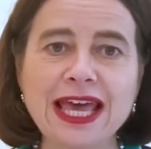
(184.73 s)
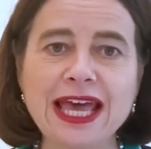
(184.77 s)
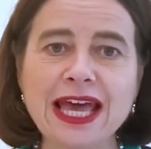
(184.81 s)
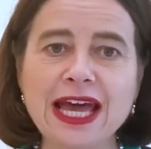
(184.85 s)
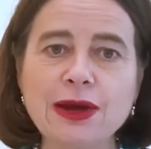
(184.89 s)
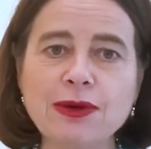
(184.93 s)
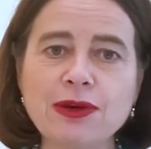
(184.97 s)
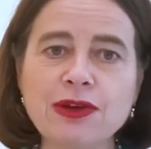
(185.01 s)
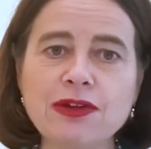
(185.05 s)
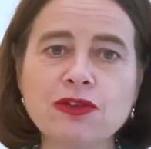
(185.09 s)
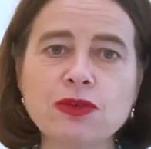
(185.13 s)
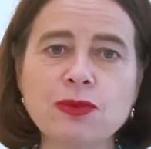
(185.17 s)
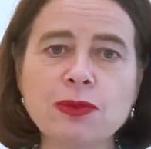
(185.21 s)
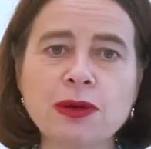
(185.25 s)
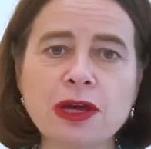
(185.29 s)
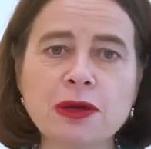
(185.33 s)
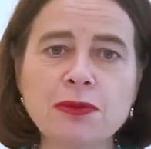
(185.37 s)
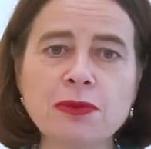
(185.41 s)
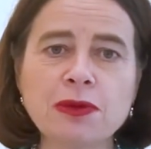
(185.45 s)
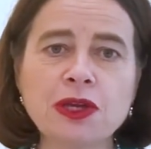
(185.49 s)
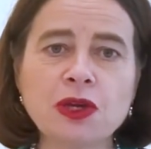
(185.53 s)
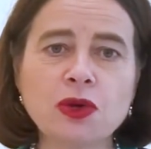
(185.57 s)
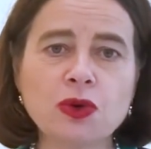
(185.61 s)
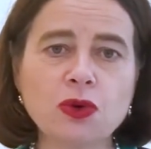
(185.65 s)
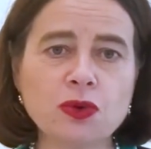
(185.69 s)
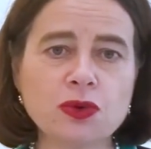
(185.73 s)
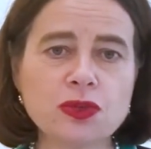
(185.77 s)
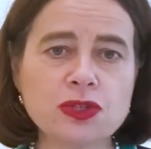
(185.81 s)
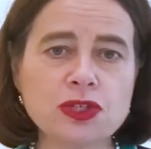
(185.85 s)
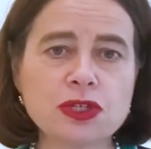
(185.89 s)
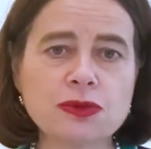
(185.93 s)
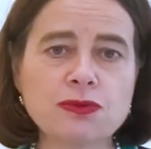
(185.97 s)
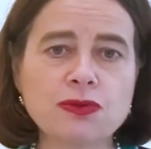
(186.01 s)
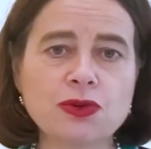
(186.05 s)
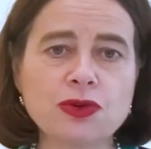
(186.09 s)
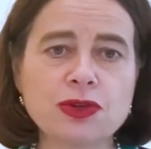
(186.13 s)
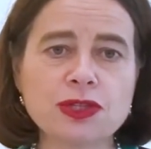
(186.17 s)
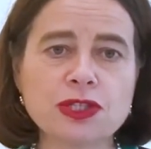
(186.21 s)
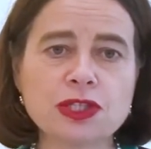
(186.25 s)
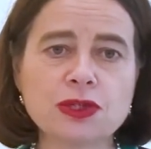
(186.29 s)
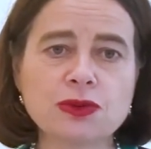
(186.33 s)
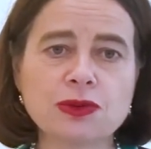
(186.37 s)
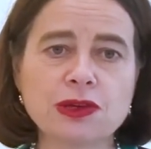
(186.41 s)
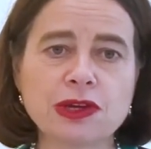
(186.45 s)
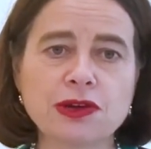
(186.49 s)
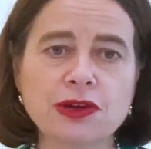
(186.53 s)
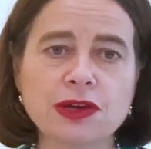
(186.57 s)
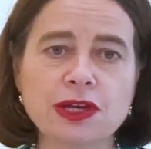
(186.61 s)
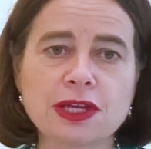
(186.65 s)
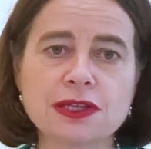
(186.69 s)
However, PAPI also points to
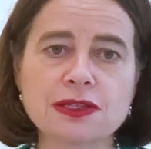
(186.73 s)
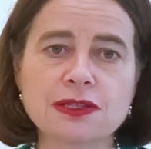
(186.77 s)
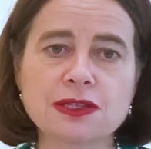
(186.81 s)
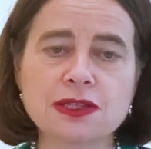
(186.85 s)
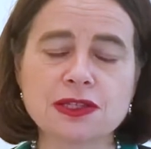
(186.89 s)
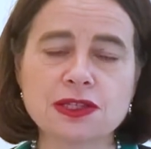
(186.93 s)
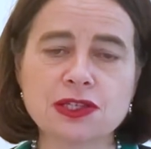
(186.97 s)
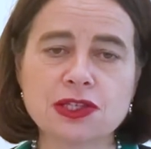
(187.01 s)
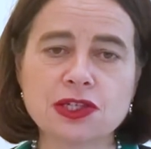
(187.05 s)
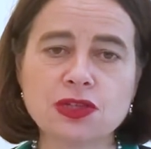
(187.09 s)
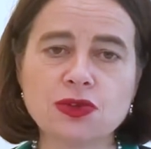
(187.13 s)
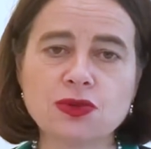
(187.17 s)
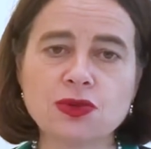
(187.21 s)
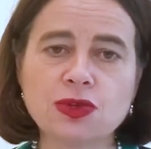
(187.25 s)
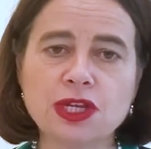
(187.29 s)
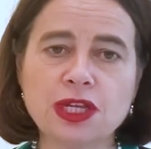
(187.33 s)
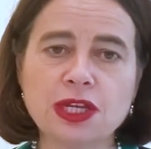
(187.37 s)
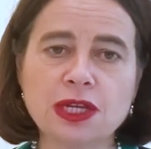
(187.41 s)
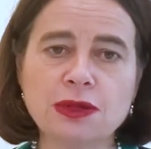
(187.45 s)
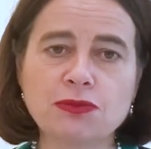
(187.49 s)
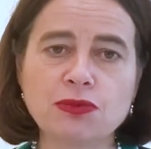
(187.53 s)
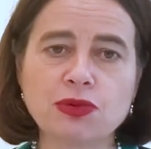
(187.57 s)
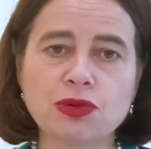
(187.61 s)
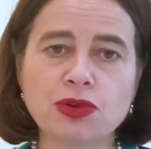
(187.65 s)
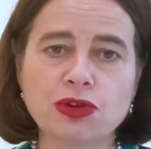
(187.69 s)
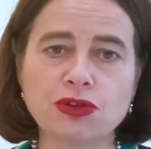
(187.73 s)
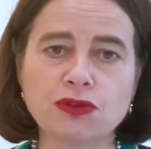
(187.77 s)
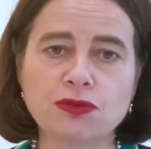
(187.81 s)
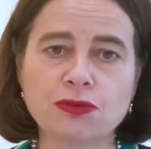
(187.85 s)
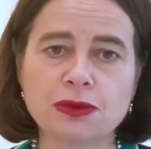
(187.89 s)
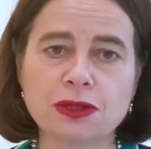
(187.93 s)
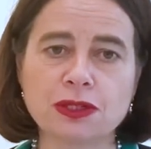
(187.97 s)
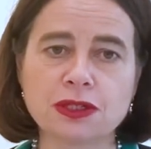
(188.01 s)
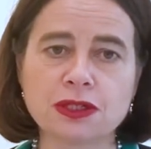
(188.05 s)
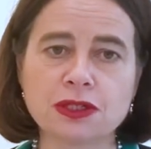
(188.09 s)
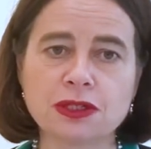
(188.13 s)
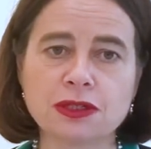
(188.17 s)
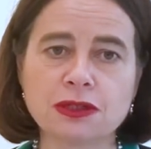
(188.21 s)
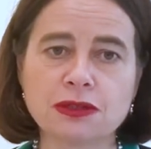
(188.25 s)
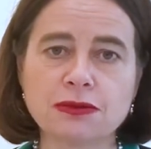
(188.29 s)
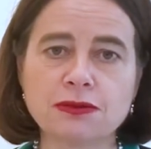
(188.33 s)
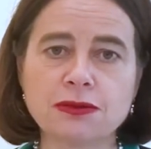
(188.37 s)
areas that still need improvement.